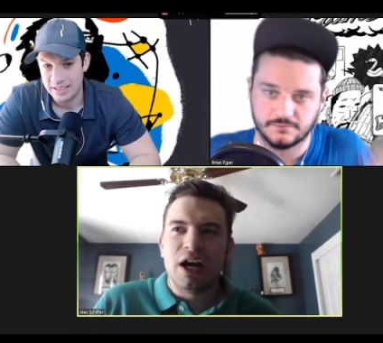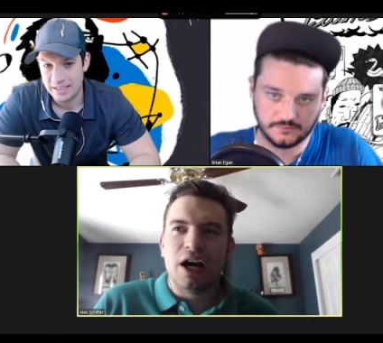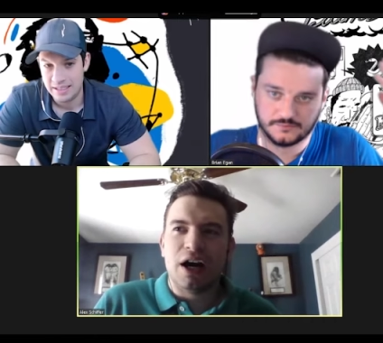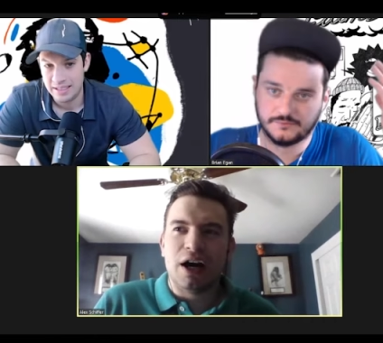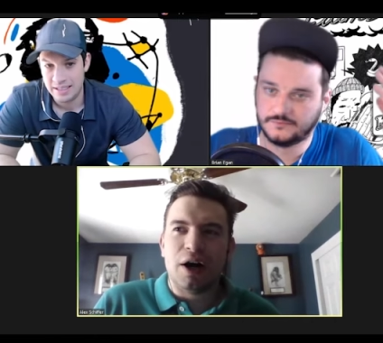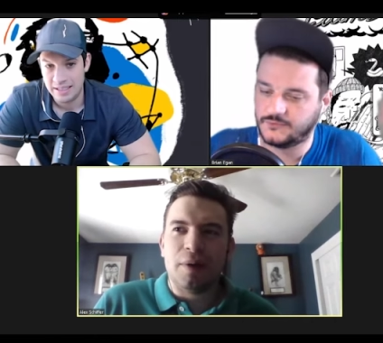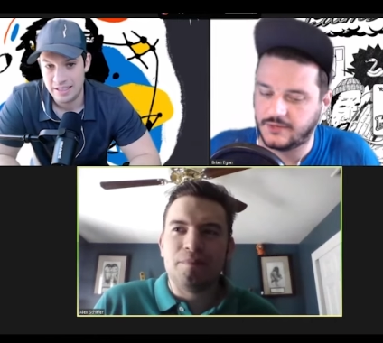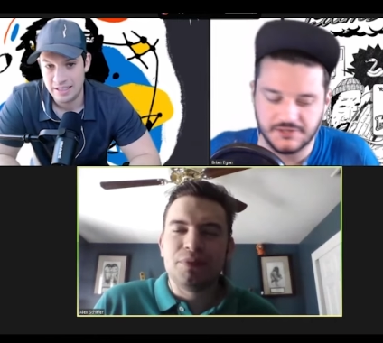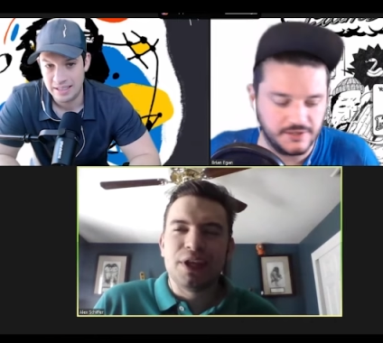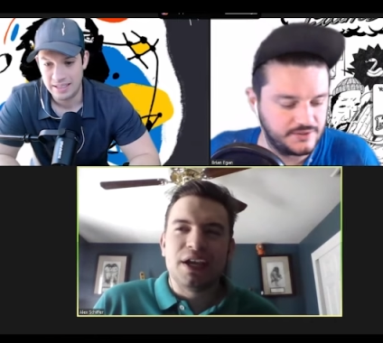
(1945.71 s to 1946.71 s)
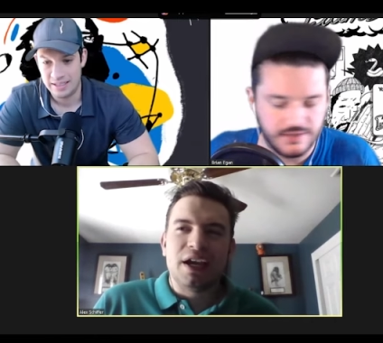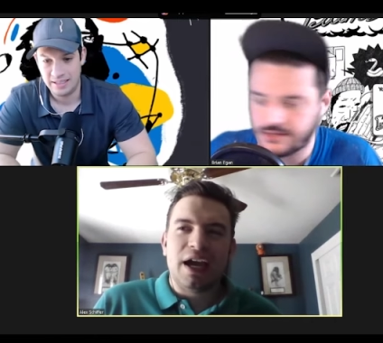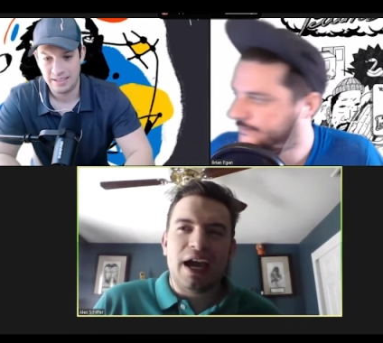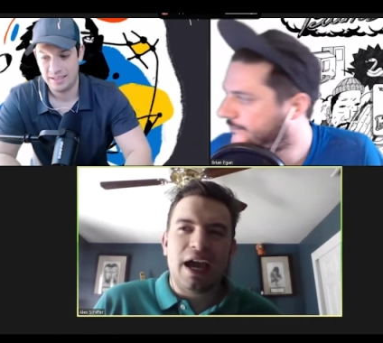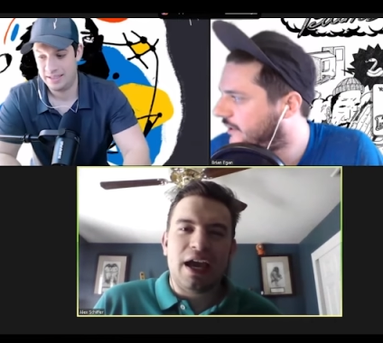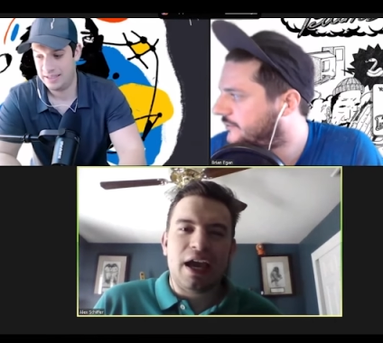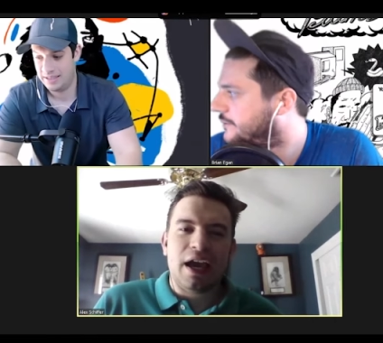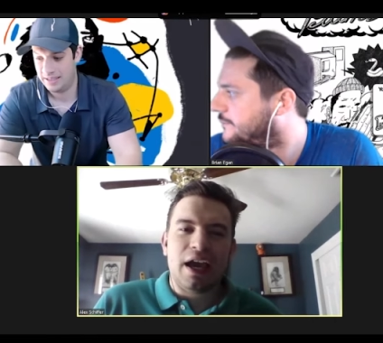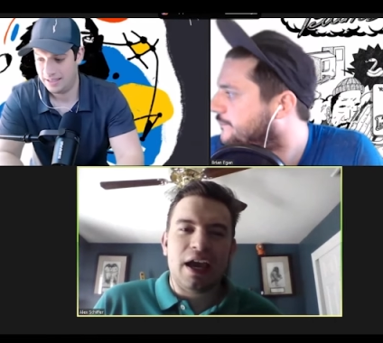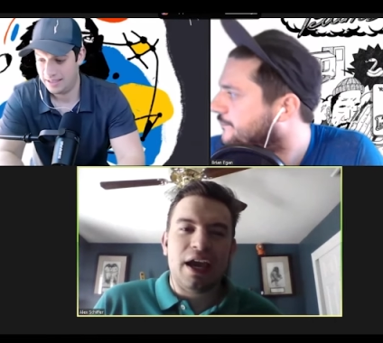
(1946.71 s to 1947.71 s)
Speaker 1: Um, I just said. I love it.
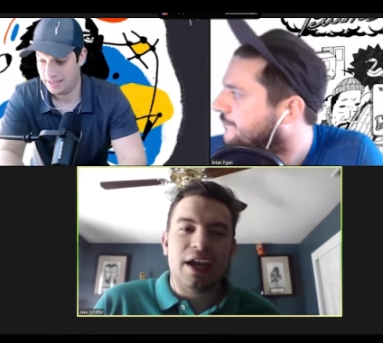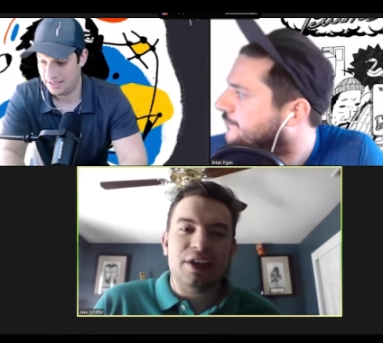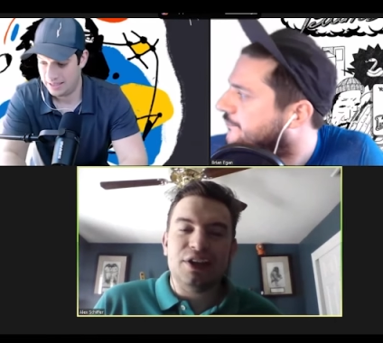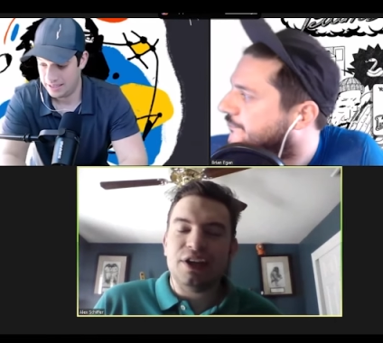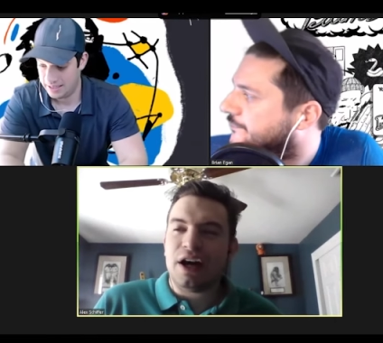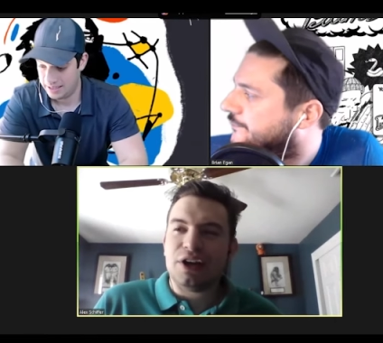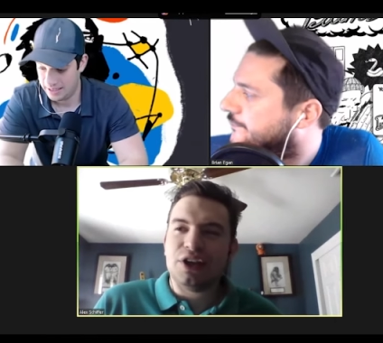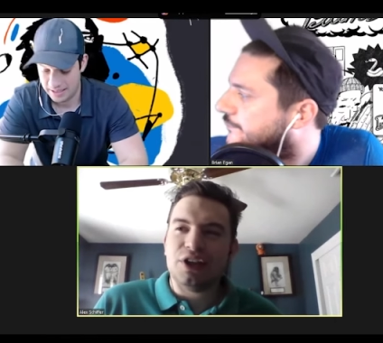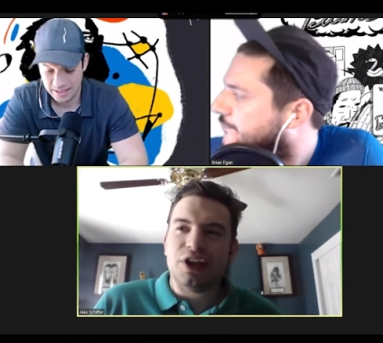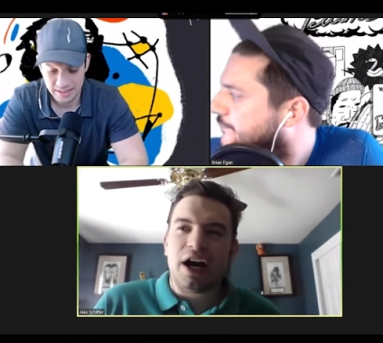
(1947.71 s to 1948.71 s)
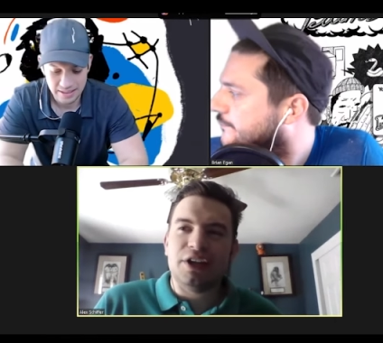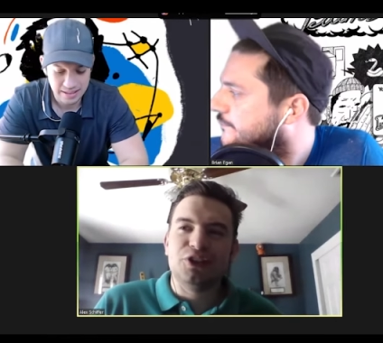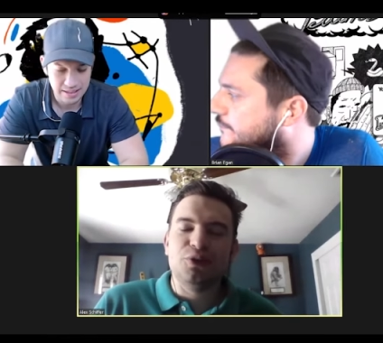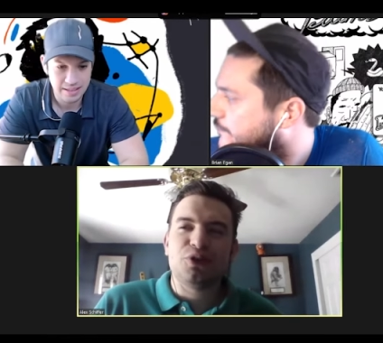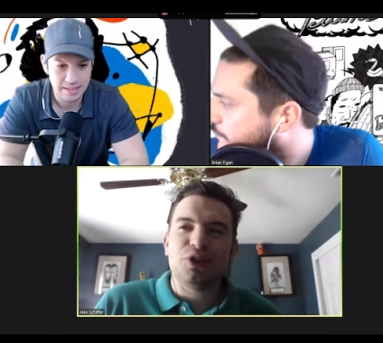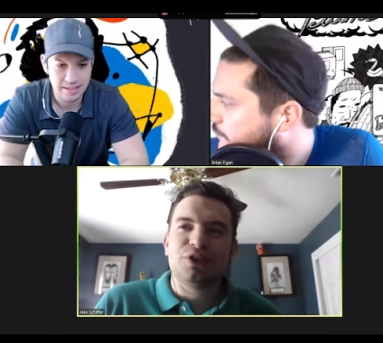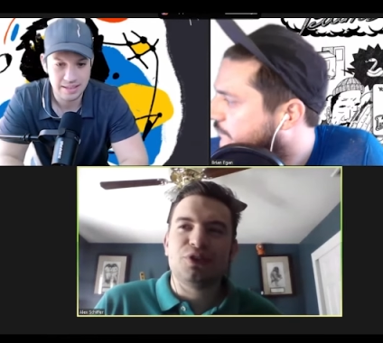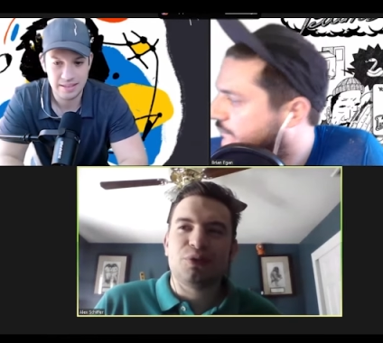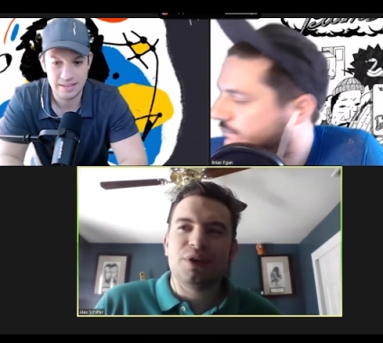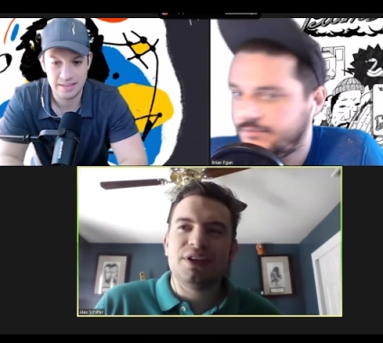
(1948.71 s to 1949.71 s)
And it, I do think
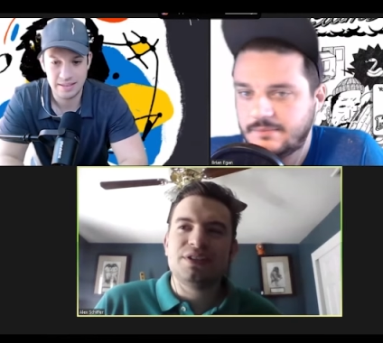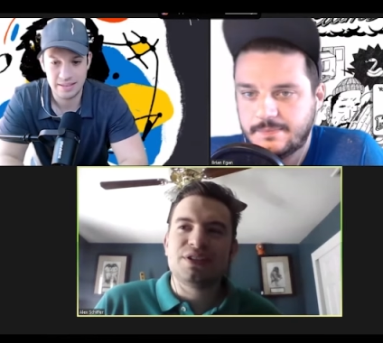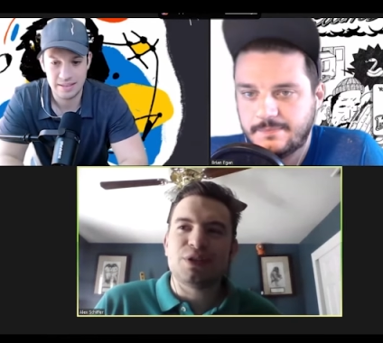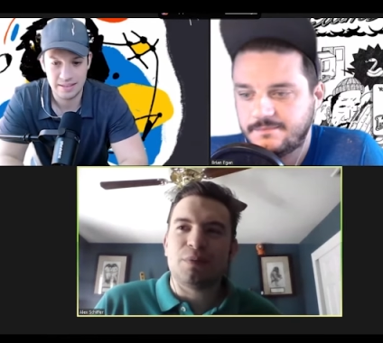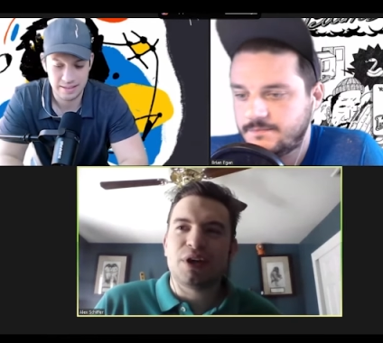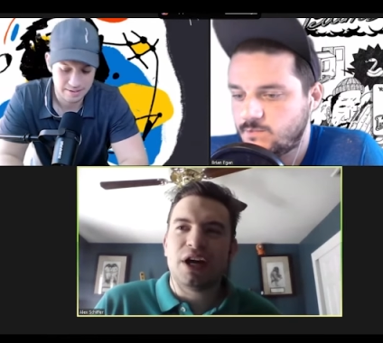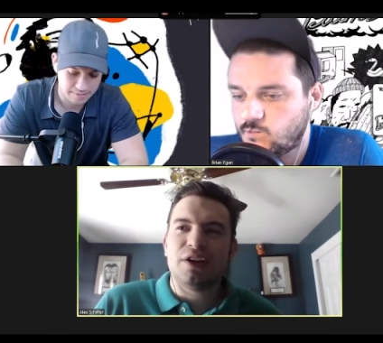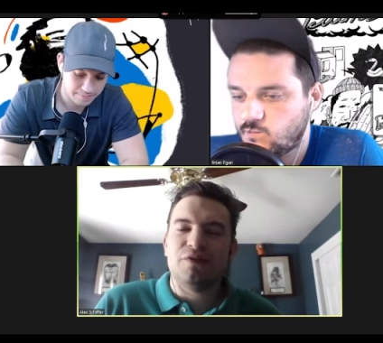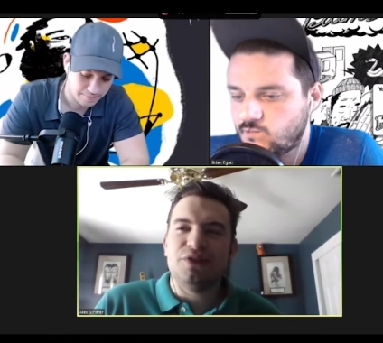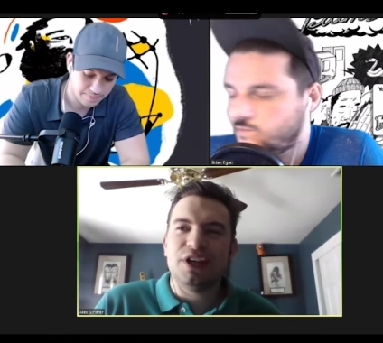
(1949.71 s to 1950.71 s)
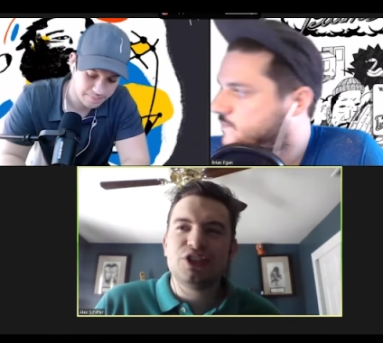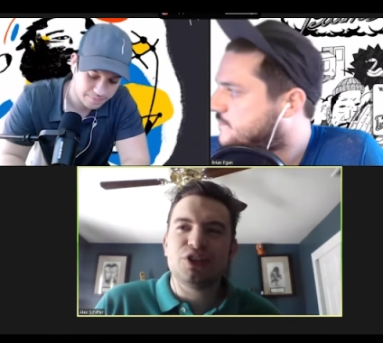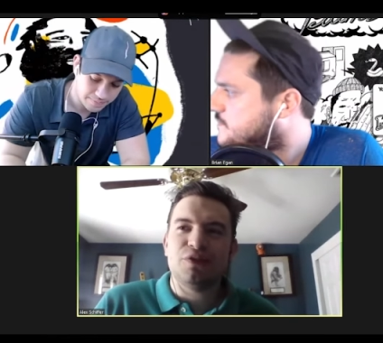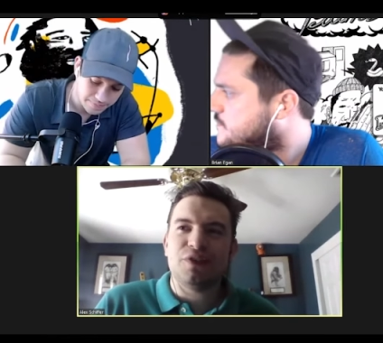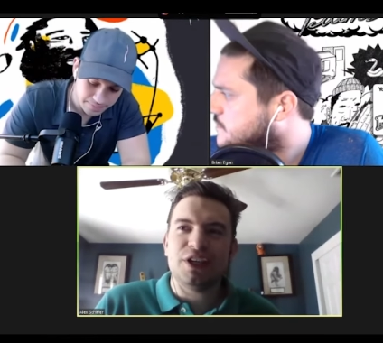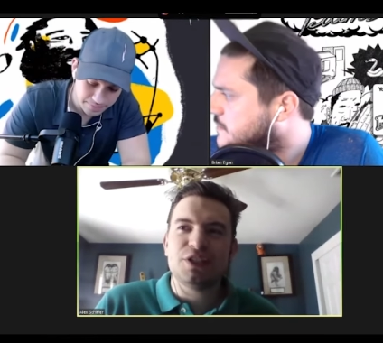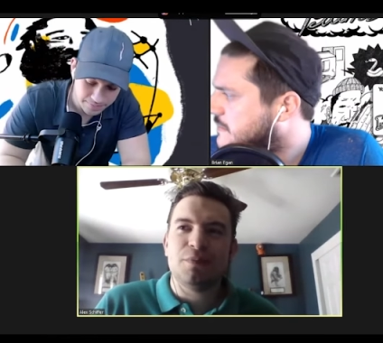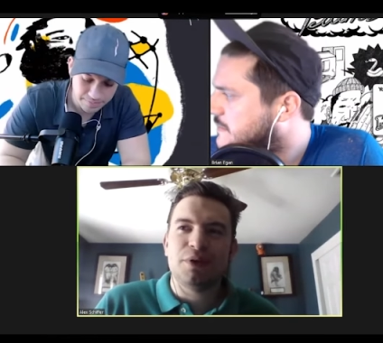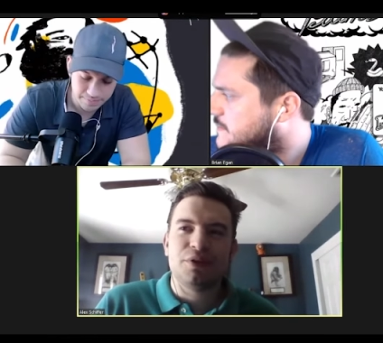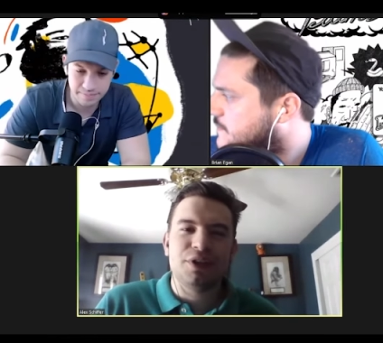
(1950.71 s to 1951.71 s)
there is some kind of niche of his
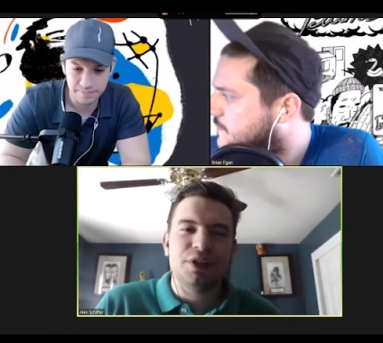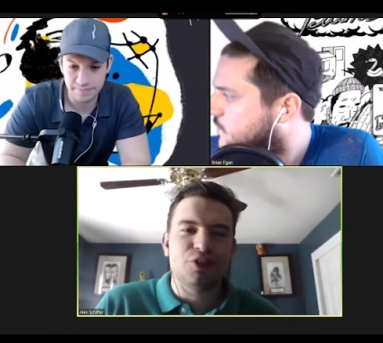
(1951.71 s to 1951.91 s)
ability to